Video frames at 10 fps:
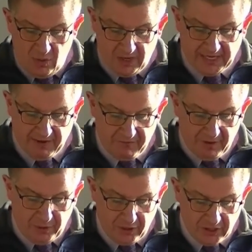every
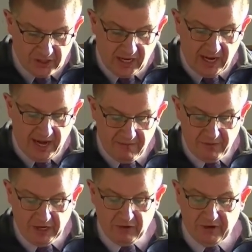person and
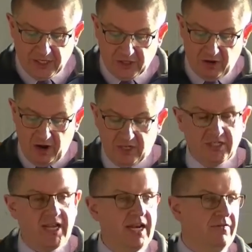every creature
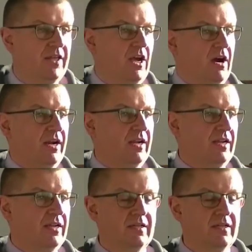outside of the ark,